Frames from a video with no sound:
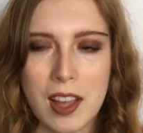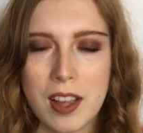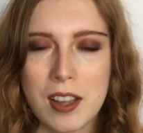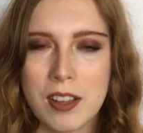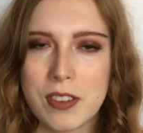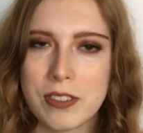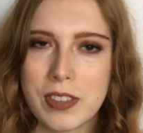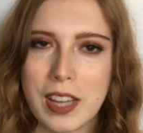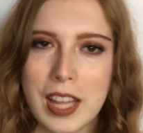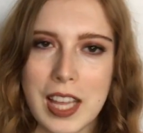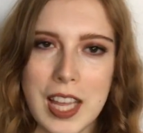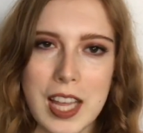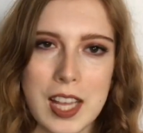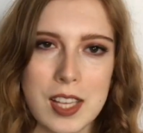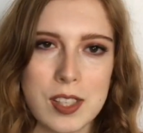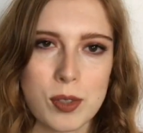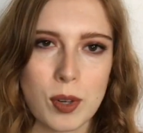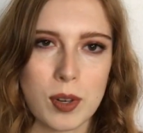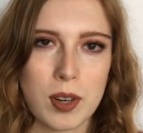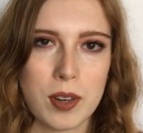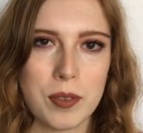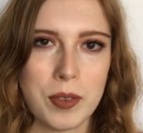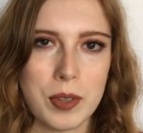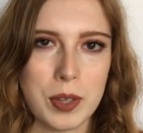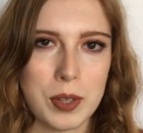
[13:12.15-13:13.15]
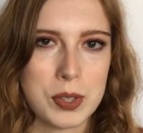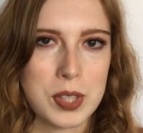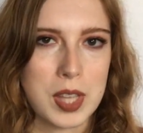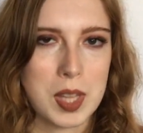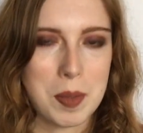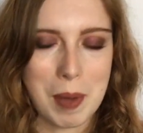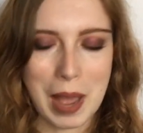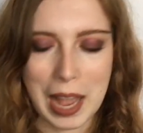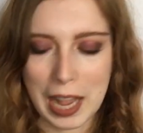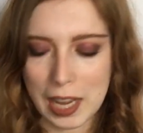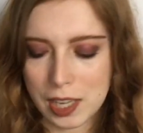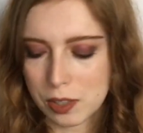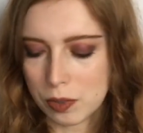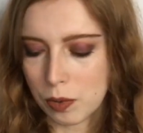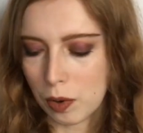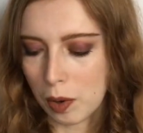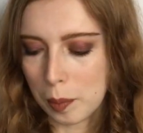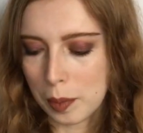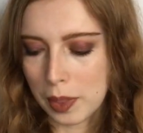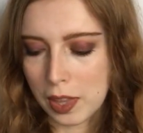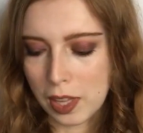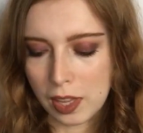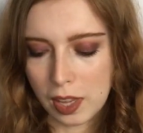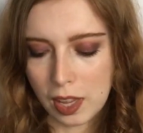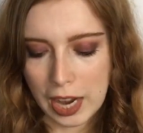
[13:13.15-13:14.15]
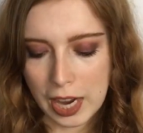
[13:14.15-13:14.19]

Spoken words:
flaky sort of loosely packed formula.